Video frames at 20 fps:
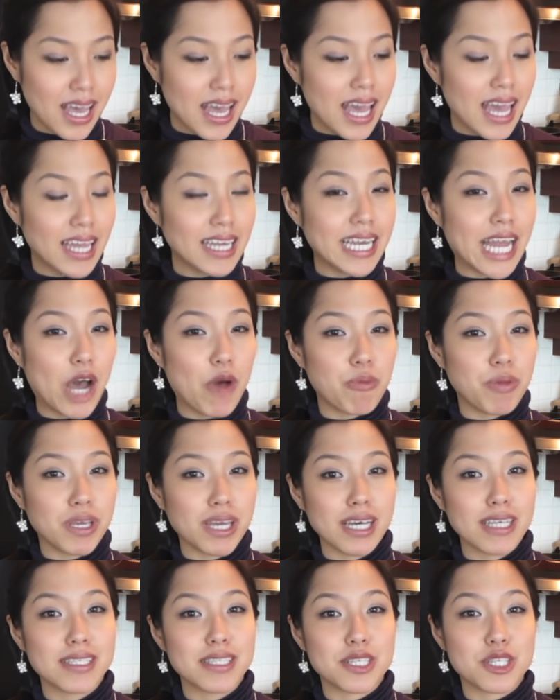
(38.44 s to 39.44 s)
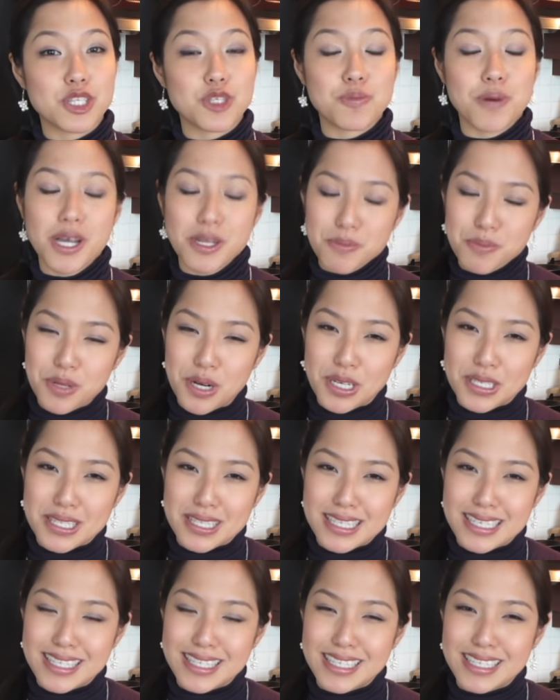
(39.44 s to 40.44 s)
And now because it's spot prawn
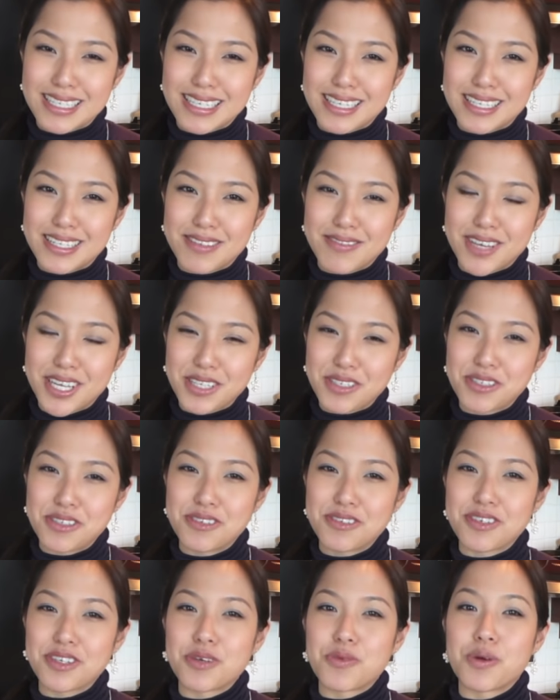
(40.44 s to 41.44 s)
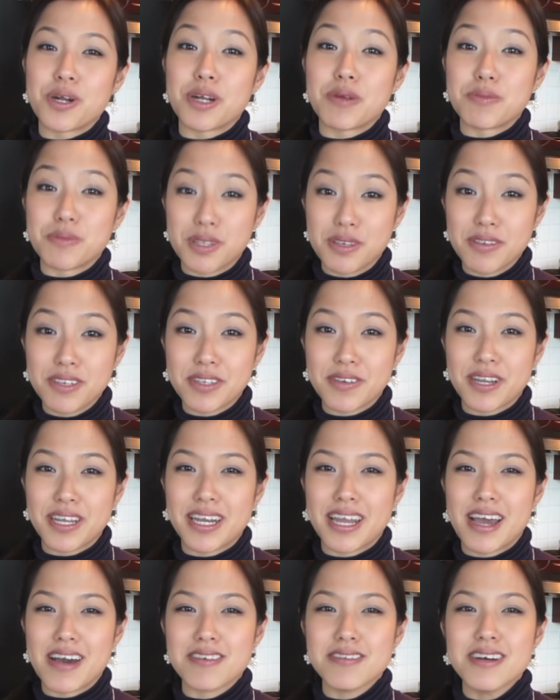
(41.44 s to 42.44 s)
season in Vancouver, where I'm living right
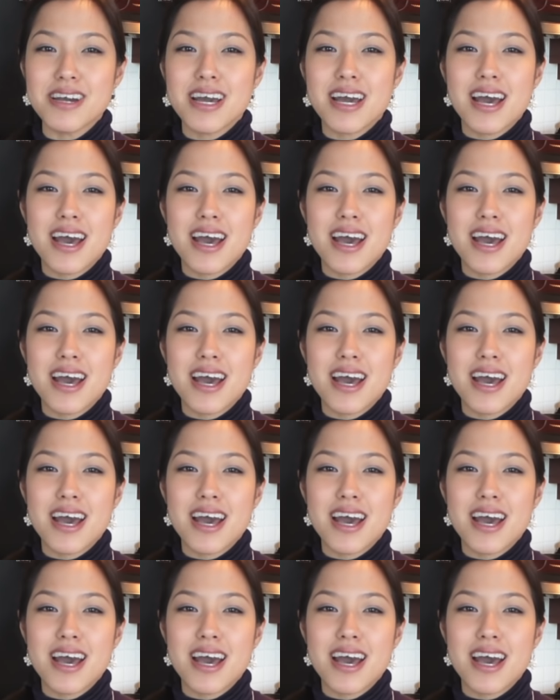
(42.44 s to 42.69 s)
now,